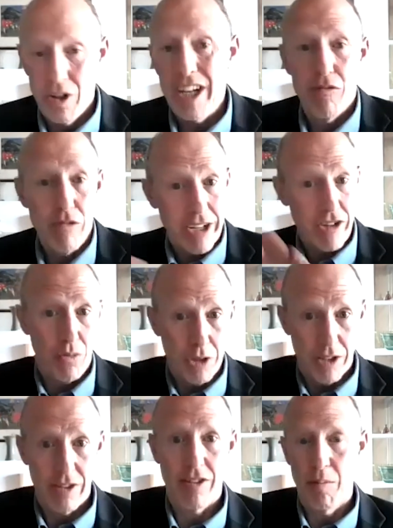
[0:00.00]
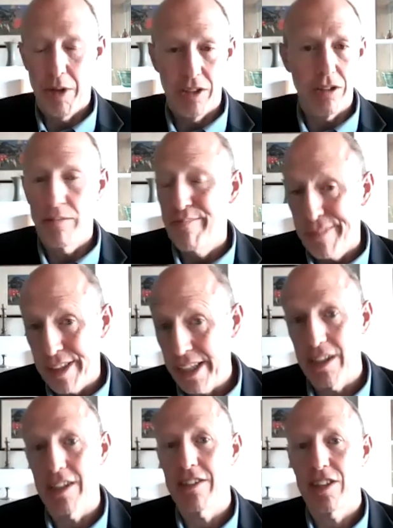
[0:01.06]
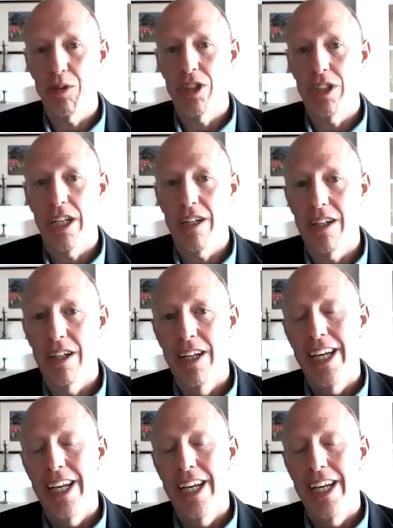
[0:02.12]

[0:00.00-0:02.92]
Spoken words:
enriched with some other, say, customer data,